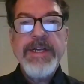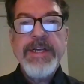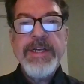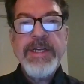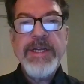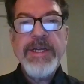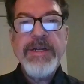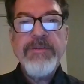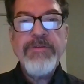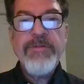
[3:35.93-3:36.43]

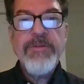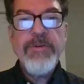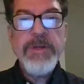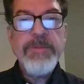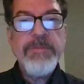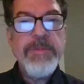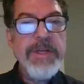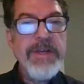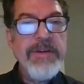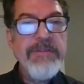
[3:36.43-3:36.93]
can
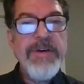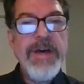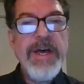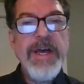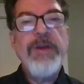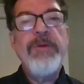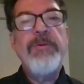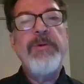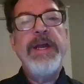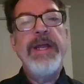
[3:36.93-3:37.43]
affordably
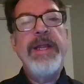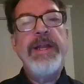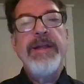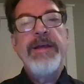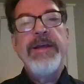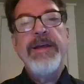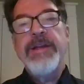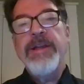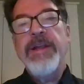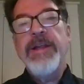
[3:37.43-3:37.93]
evaluate
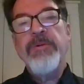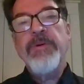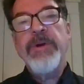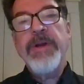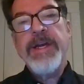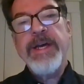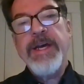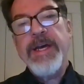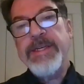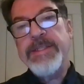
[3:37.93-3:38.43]

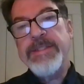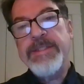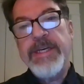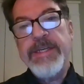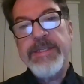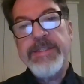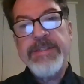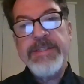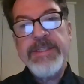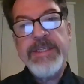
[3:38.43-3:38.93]
network
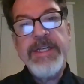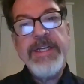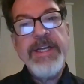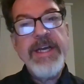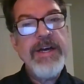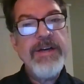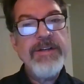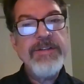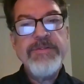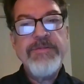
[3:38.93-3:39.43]
access
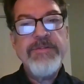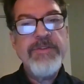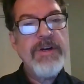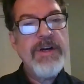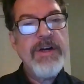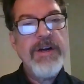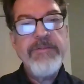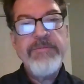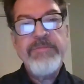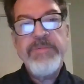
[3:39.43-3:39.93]
in-house for
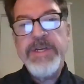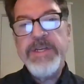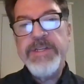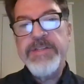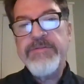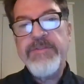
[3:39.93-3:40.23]
RFPs,